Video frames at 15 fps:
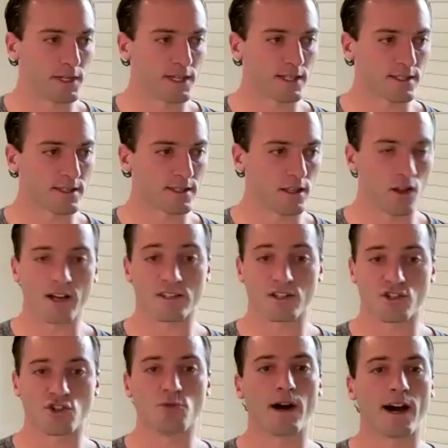the losses
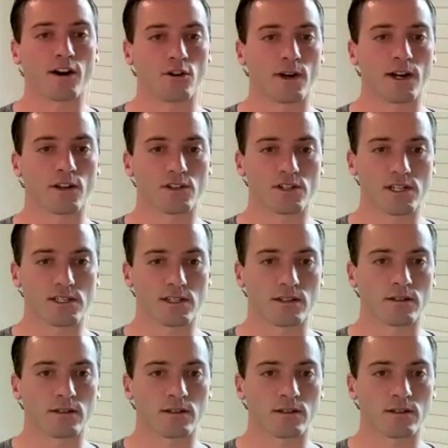do matter regular season.